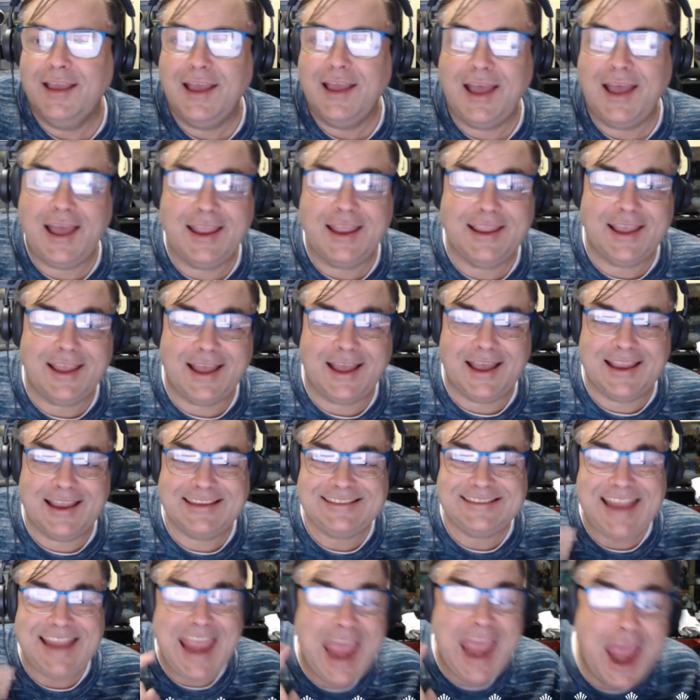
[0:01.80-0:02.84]
Hi,
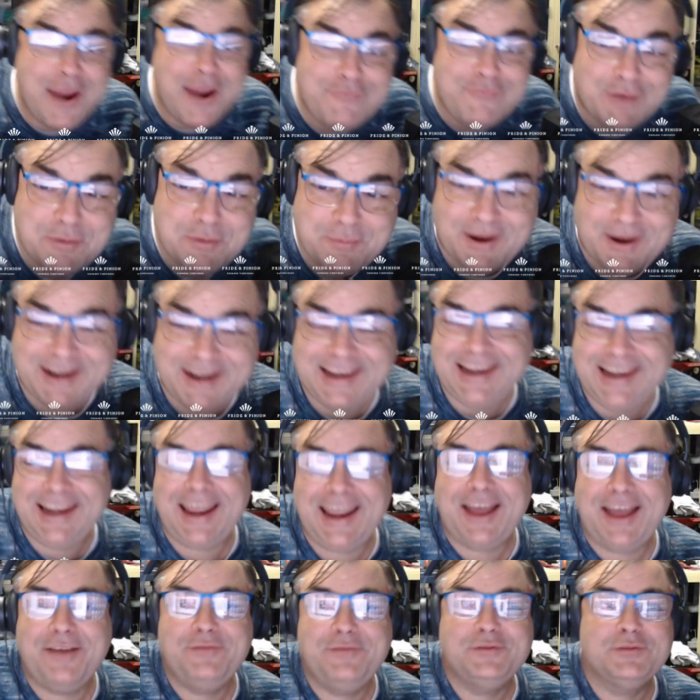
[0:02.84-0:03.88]
guys. Everybody
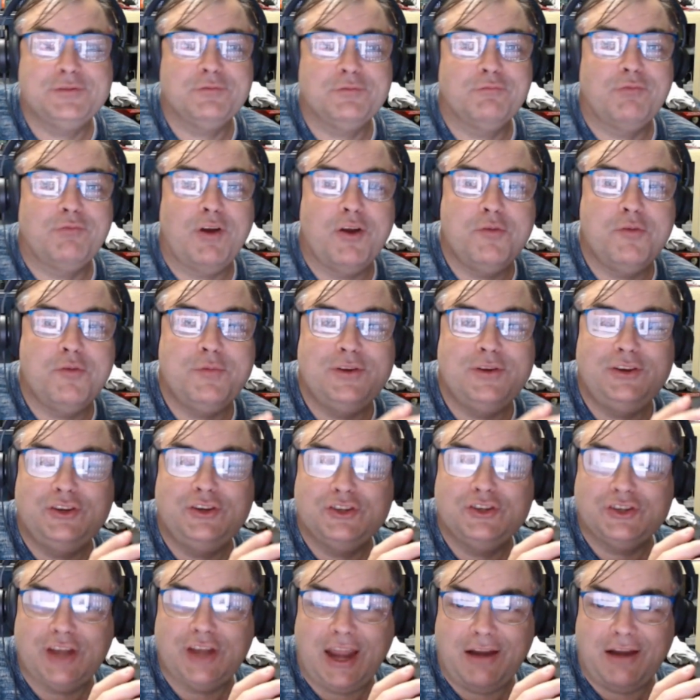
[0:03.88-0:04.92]
loves Roman
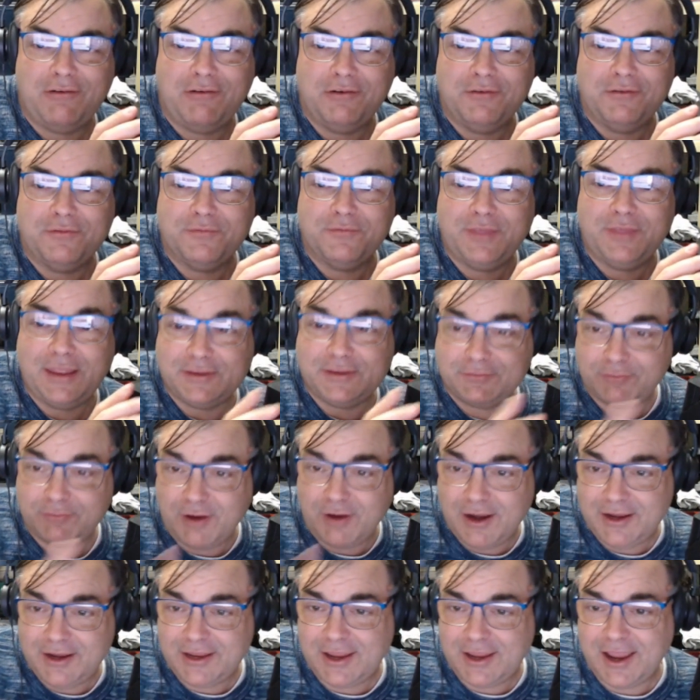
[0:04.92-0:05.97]
Sharf. That's
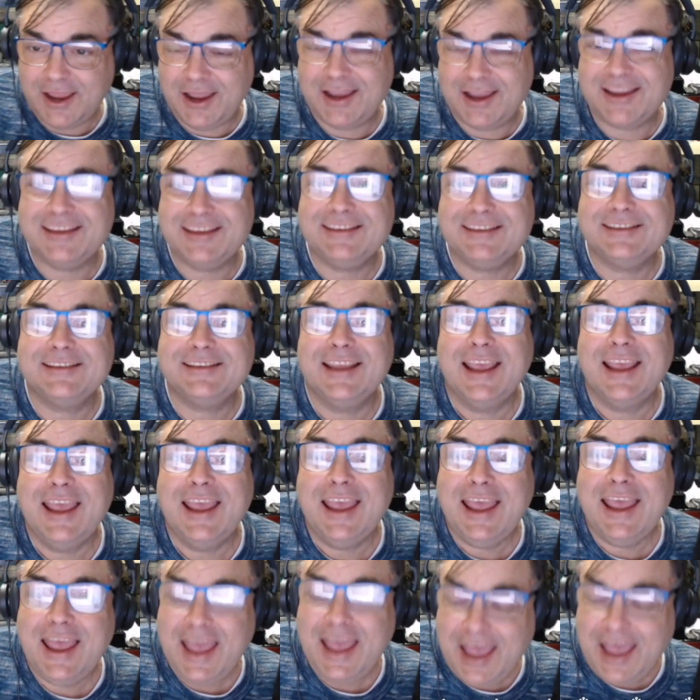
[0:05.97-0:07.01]
right, guys.
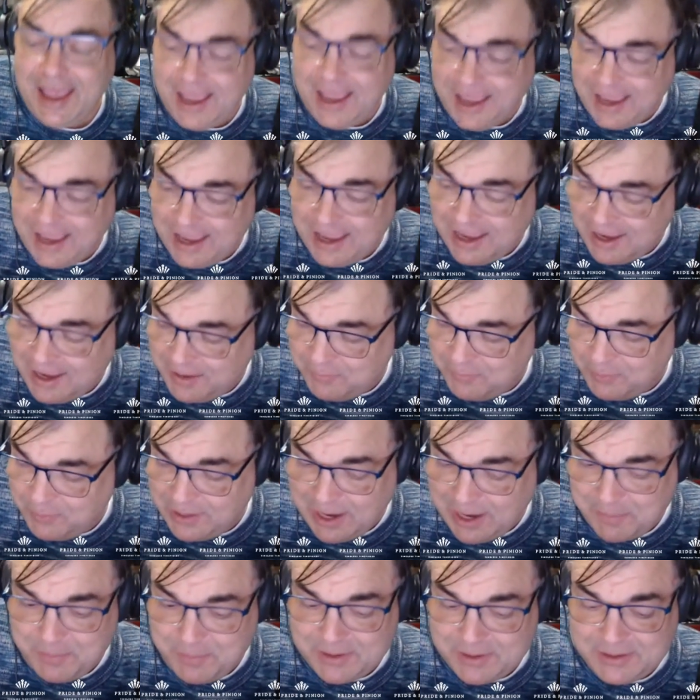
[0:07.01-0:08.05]
Uh, what
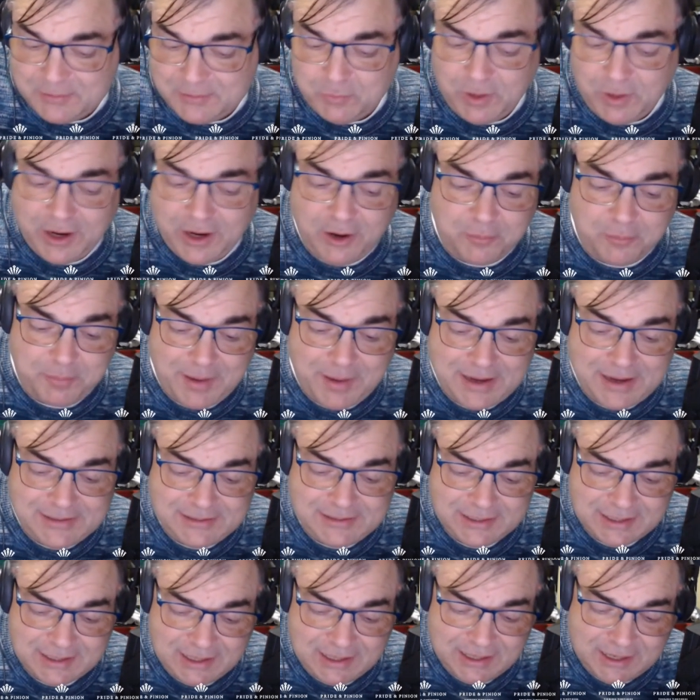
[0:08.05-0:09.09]
happened? Well,
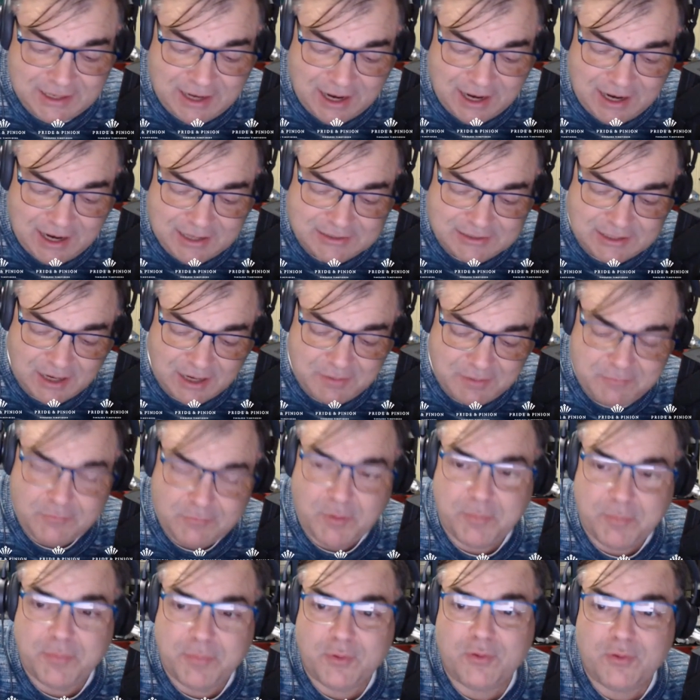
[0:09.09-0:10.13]
basically, guys, I'm
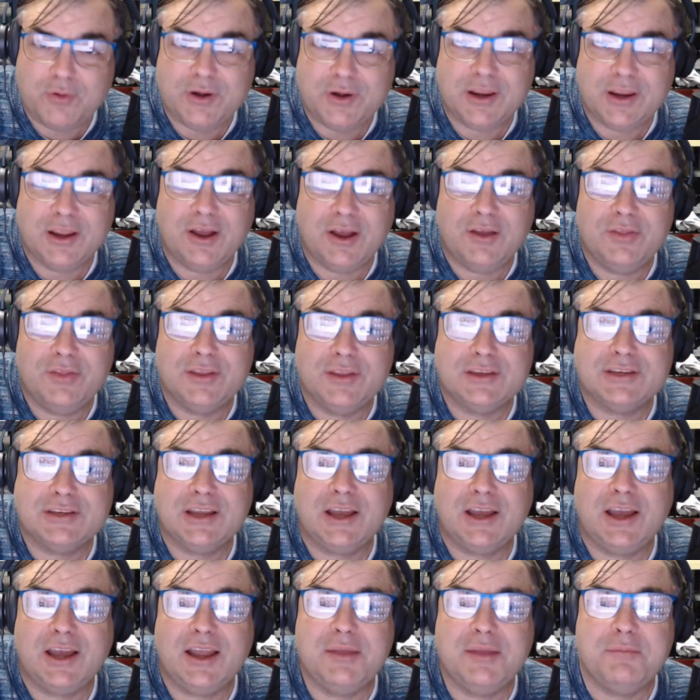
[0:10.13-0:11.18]
reporting on the
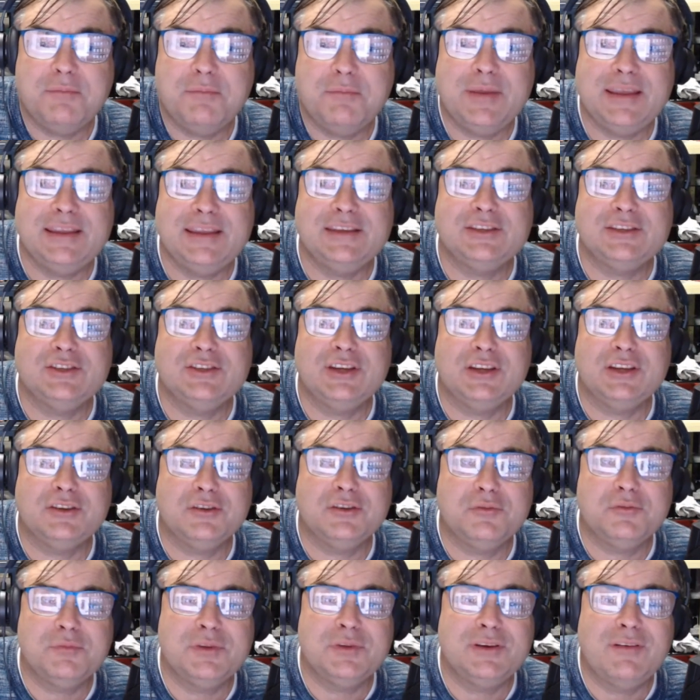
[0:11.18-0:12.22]
Timepiece
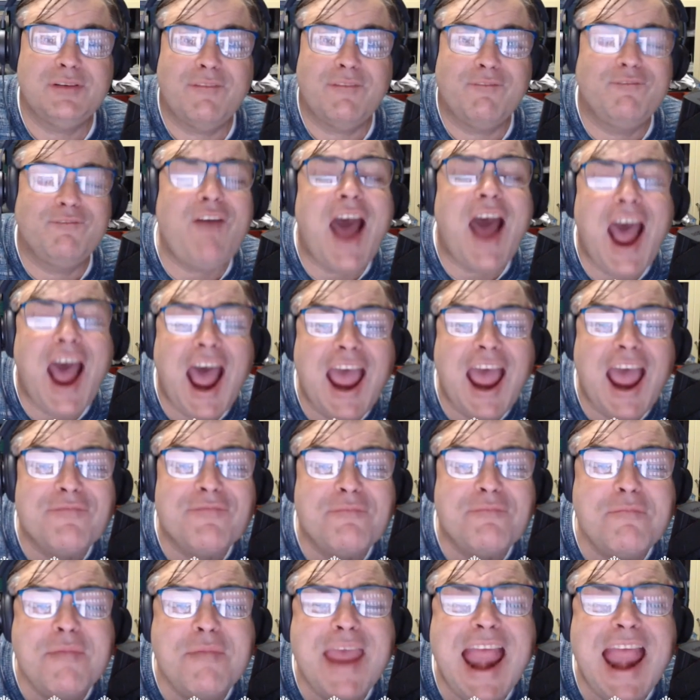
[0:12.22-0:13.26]
Gentleman five
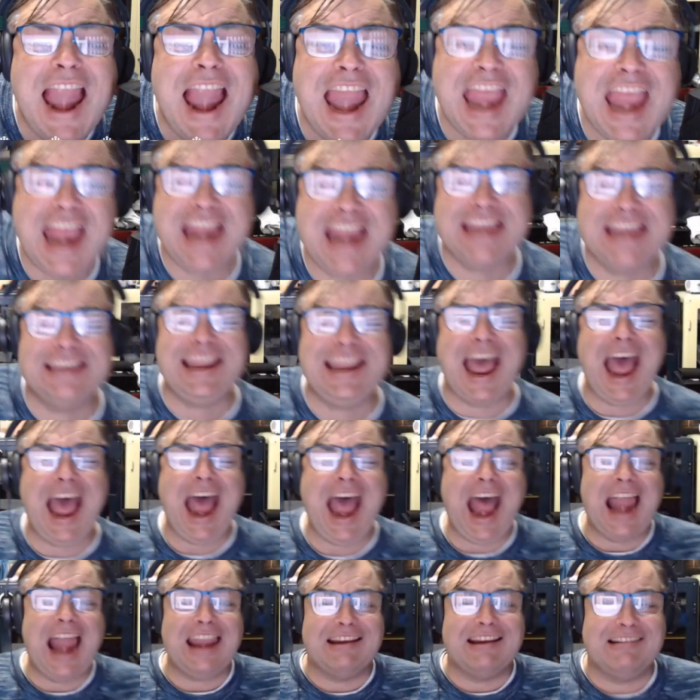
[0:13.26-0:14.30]
million
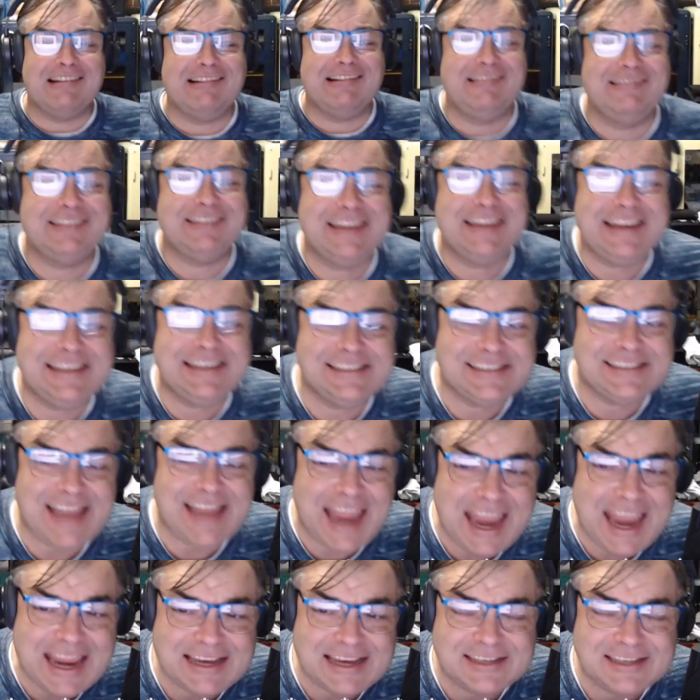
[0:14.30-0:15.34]
dollar
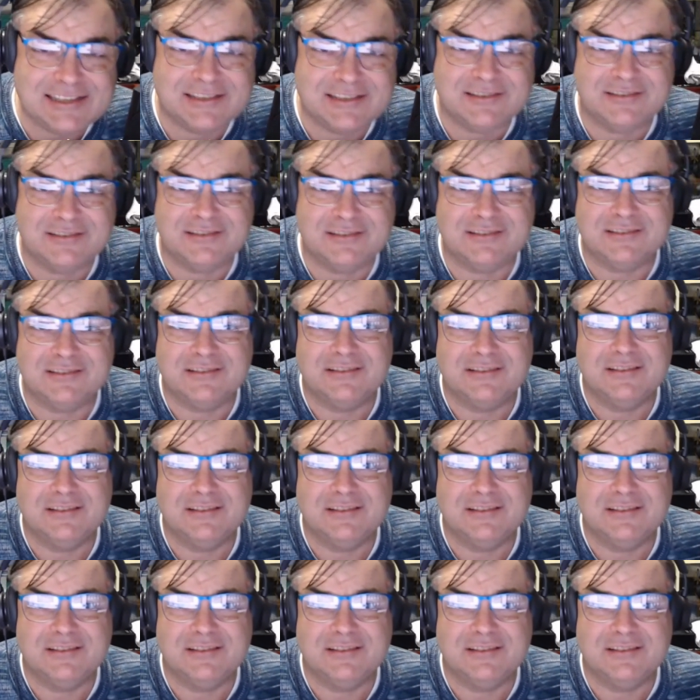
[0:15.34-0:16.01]
disaster.